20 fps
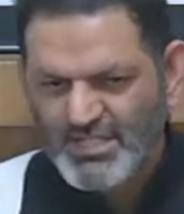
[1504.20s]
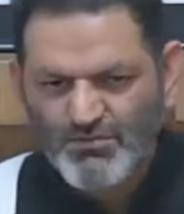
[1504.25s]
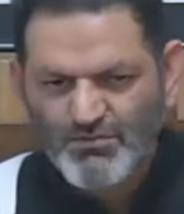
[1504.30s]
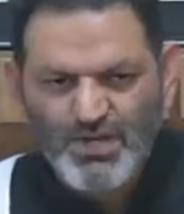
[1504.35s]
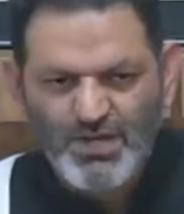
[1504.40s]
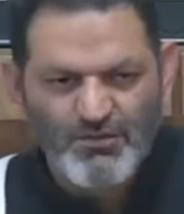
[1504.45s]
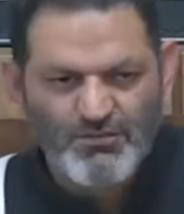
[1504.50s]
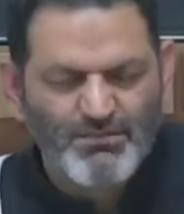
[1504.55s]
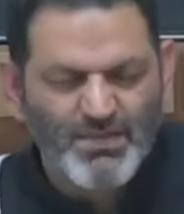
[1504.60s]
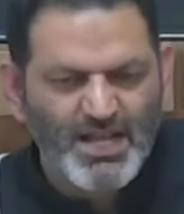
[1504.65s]
in
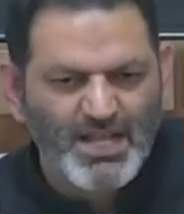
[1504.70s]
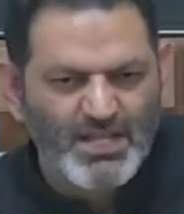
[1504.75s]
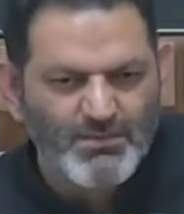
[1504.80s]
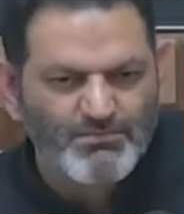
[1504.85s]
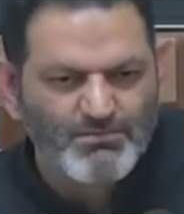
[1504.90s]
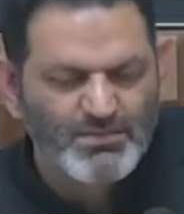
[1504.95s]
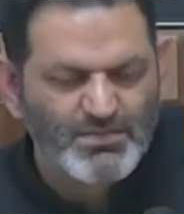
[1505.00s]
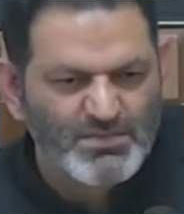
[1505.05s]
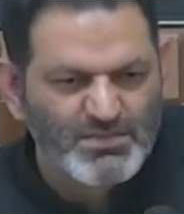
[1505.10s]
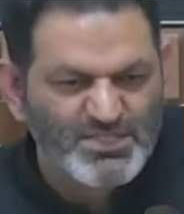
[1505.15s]
one of my
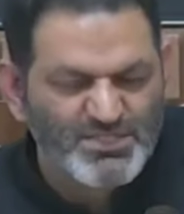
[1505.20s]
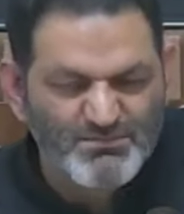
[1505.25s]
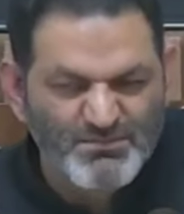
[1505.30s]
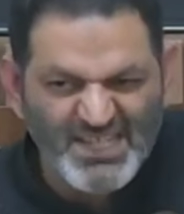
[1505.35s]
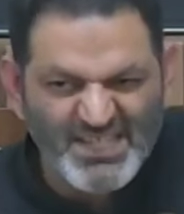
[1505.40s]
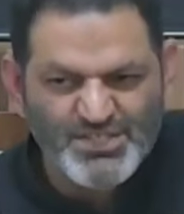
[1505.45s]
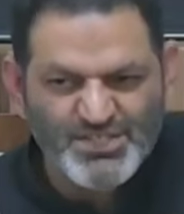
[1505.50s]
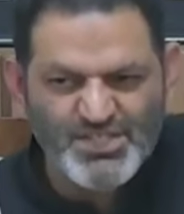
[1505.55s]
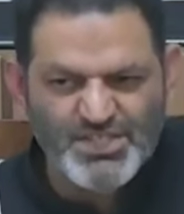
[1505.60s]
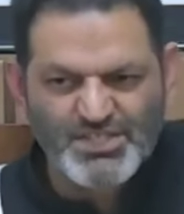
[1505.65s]

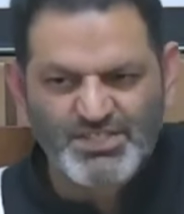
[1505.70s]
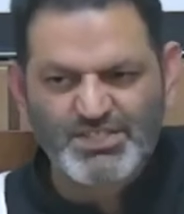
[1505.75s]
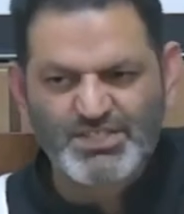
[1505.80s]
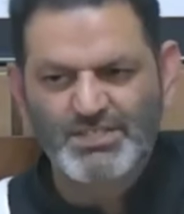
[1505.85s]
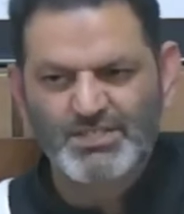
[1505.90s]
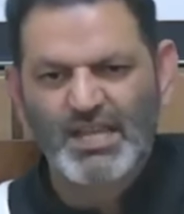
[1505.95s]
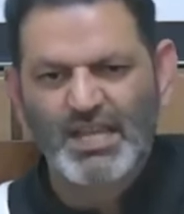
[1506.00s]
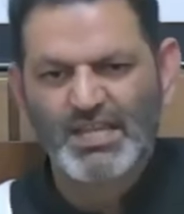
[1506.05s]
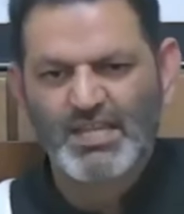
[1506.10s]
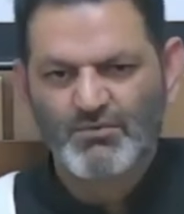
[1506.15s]

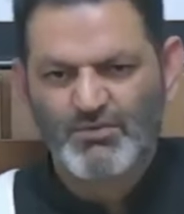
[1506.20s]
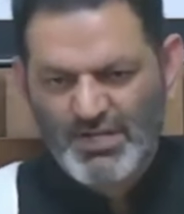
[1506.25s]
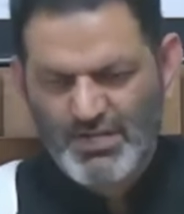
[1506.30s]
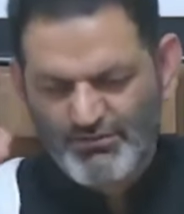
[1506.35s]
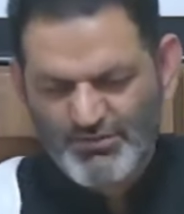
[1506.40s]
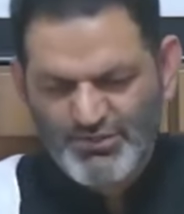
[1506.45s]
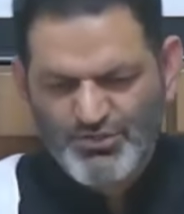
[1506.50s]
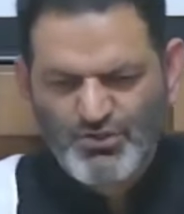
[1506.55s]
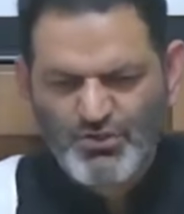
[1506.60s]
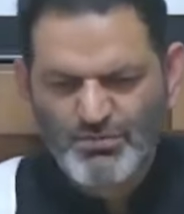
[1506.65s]
speeches in one
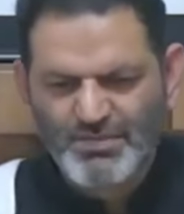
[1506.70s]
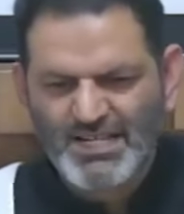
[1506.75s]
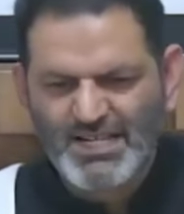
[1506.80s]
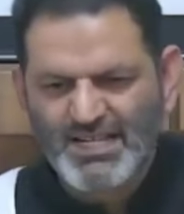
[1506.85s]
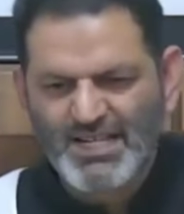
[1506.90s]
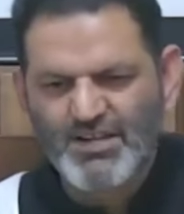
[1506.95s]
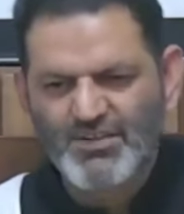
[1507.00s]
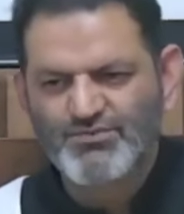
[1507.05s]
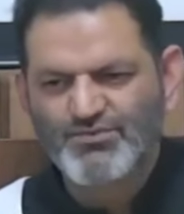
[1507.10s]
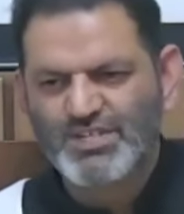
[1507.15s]
of the
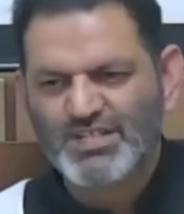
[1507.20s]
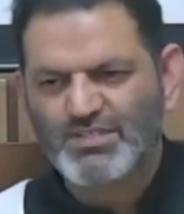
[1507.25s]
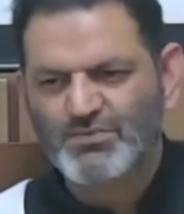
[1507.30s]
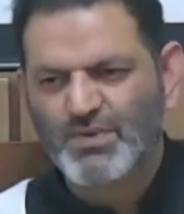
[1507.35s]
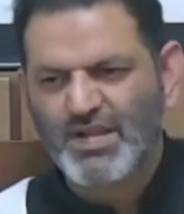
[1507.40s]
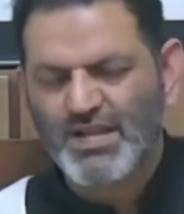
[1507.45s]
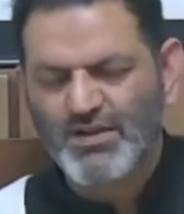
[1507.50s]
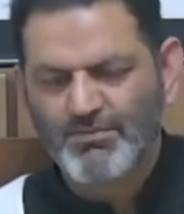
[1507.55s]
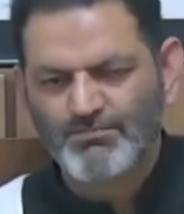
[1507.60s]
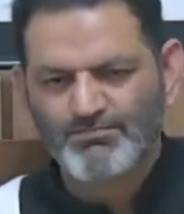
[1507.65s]
European countries
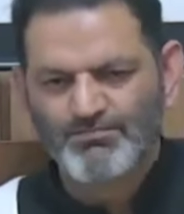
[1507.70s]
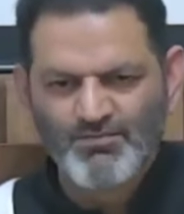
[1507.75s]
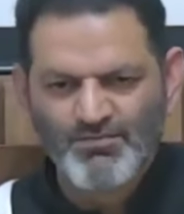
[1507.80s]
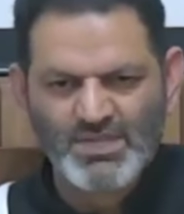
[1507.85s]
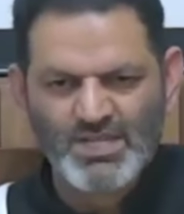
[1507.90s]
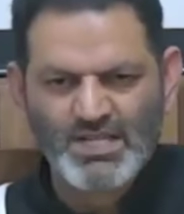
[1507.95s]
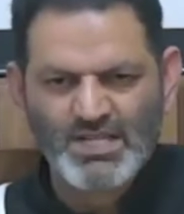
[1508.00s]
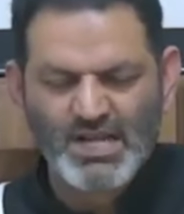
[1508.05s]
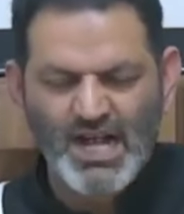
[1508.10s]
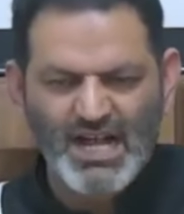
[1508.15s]
where
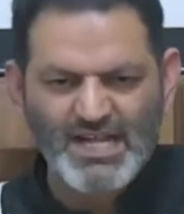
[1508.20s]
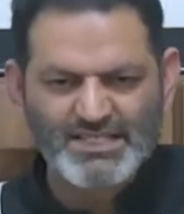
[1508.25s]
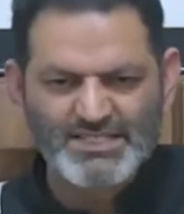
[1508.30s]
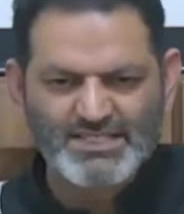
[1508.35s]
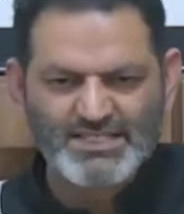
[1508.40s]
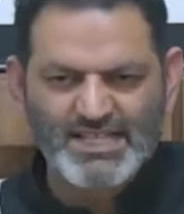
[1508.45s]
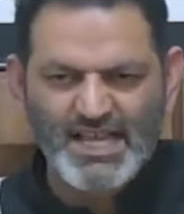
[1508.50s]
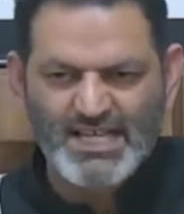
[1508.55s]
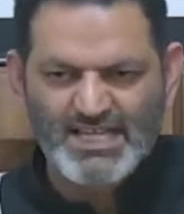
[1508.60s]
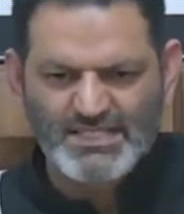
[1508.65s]
I
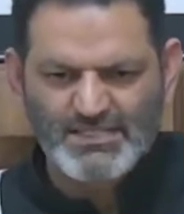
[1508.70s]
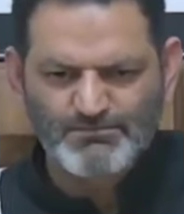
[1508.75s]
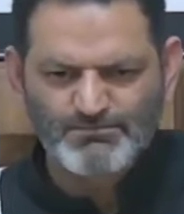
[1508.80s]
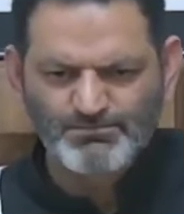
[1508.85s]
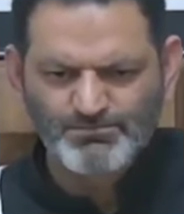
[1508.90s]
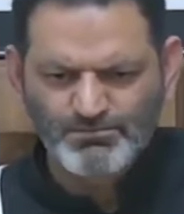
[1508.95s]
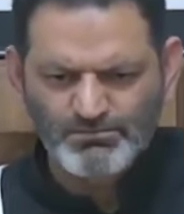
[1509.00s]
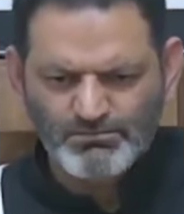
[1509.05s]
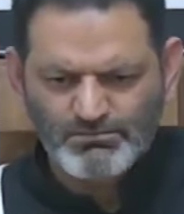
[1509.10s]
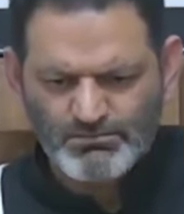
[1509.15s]
said
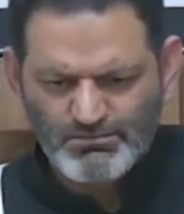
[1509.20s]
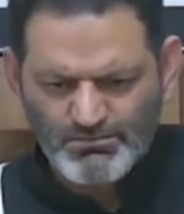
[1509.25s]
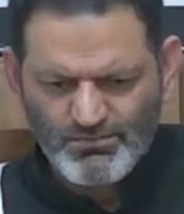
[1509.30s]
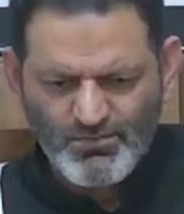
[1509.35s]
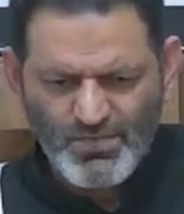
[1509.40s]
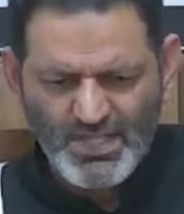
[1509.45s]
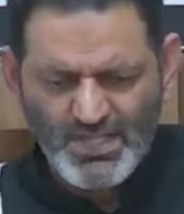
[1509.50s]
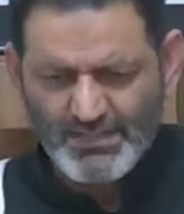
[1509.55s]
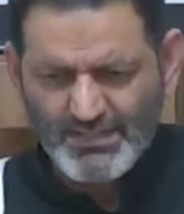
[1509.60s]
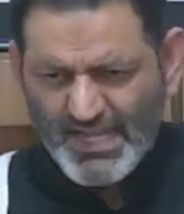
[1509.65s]

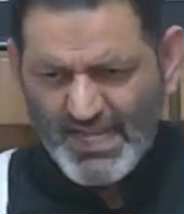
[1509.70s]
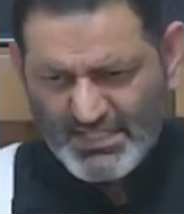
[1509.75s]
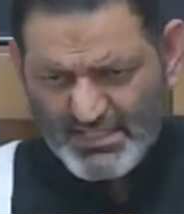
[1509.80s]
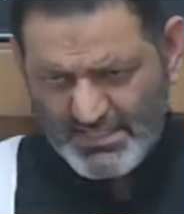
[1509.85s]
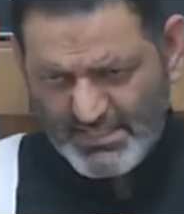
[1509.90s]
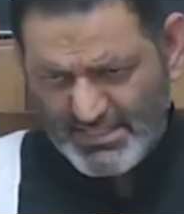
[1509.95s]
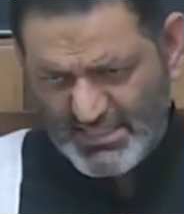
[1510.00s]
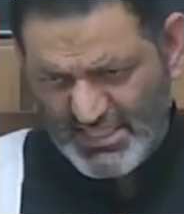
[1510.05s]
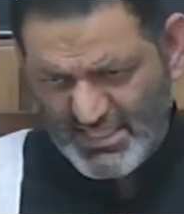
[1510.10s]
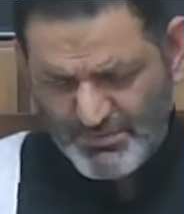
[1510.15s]

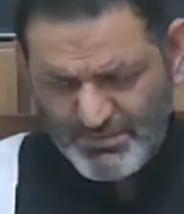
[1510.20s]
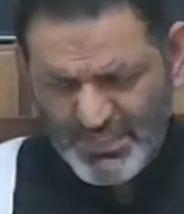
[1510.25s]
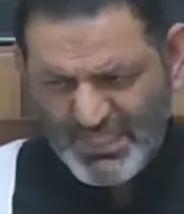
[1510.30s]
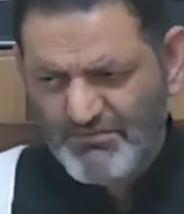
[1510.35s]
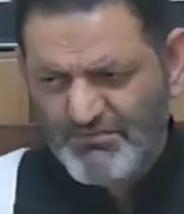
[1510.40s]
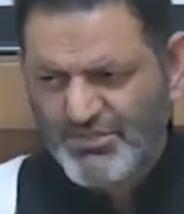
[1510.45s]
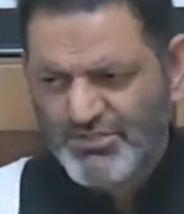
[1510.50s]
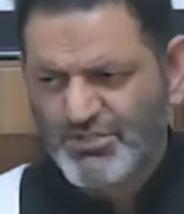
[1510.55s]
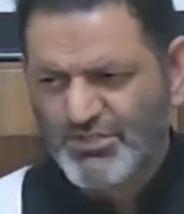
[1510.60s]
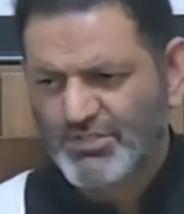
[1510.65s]
that the
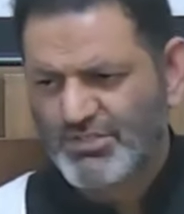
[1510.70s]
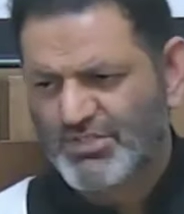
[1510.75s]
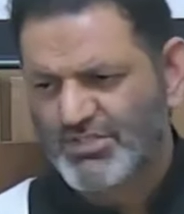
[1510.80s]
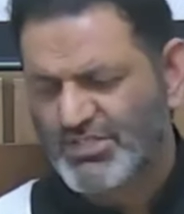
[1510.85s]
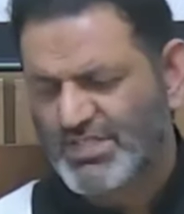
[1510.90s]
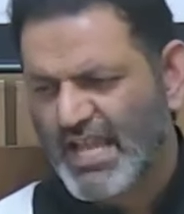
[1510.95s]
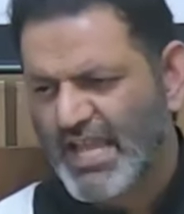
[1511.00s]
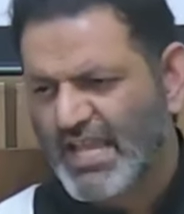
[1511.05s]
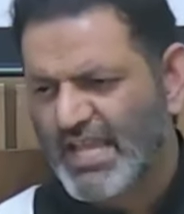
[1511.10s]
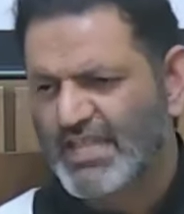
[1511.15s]
disbelievers used to
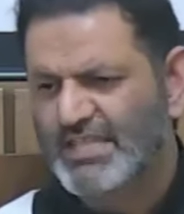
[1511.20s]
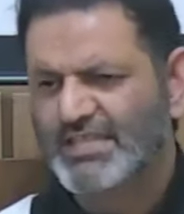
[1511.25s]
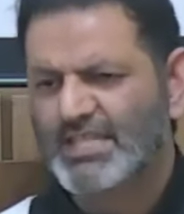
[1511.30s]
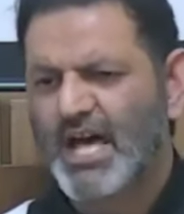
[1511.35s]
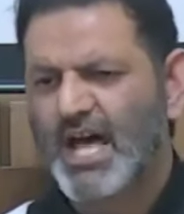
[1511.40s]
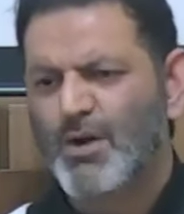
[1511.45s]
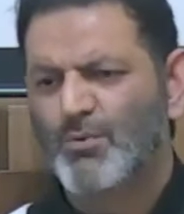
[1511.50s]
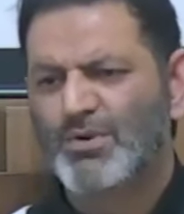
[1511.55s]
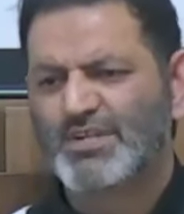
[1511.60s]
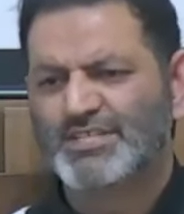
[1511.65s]
say,
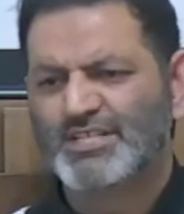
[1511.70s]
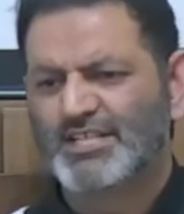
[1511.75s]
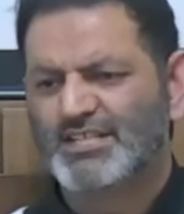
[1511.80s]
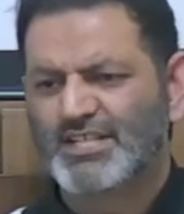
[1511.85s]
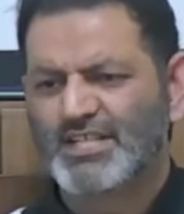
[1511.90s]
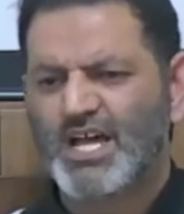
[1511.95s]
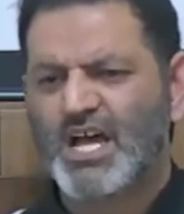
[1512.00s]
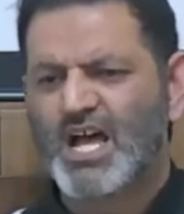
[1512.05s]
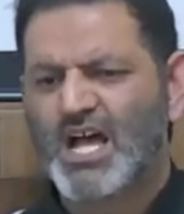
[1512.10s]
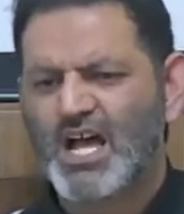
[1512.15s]
"Inna
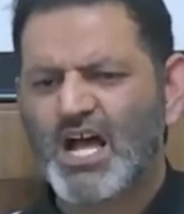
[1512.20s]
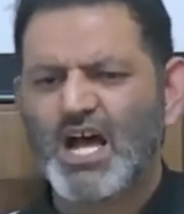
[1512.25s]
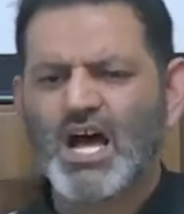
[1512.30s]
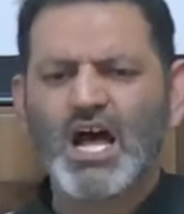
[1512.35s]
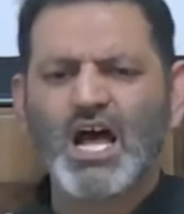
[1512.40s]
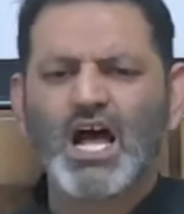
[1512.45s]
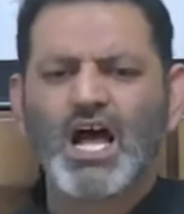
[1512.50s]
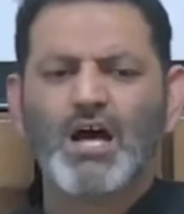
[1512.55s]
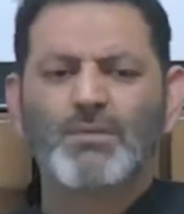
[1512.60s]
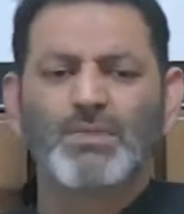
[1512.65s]
wajadna
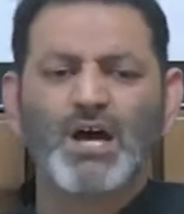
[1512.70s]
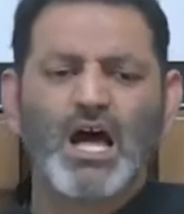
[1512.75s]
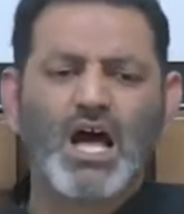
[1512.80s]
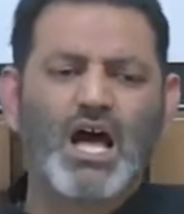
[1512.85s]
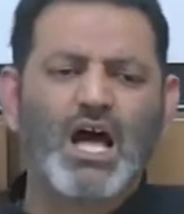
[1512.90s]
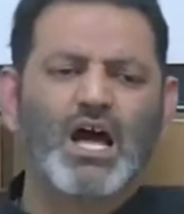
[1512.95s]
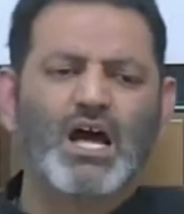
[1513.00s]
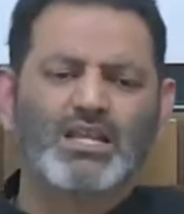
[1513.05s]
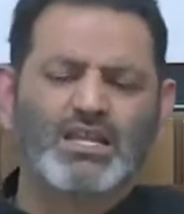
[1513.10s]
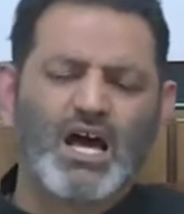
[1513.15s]

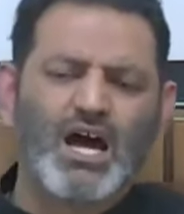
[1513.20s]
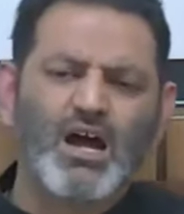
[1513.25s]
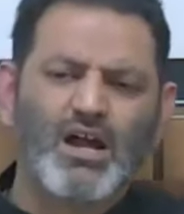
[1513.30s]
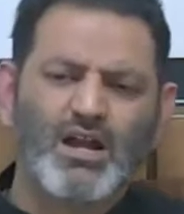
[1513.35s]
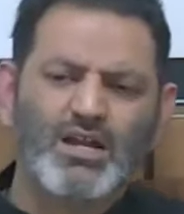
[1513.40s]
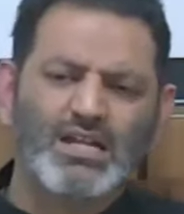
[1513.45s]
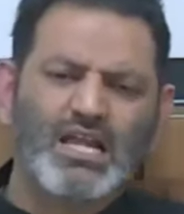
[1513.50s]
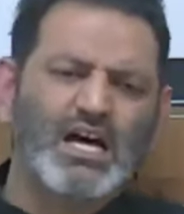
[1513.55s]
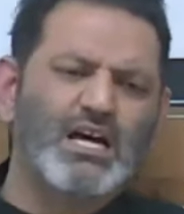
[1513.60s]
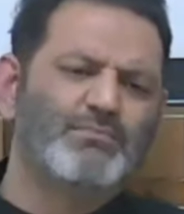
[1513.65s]

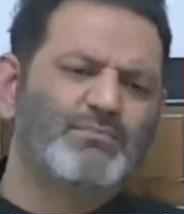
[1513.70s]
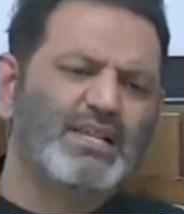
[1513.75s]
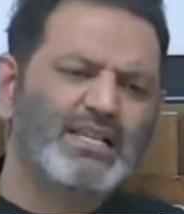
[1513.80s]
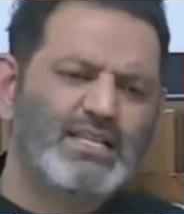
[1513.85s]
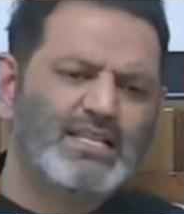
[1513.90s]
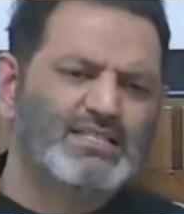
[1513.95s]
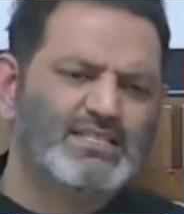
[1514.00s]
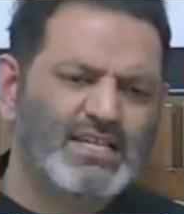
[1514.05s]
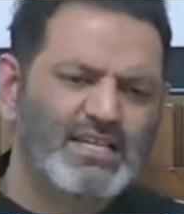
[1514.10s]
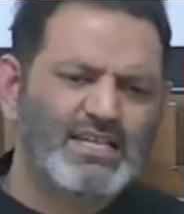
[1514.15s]
aba'ana ala
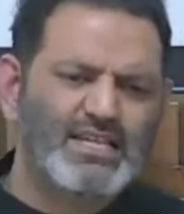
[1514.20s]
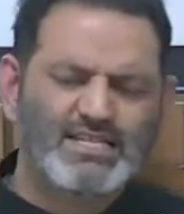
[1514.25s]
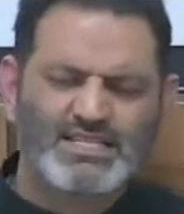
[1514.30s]
millatin."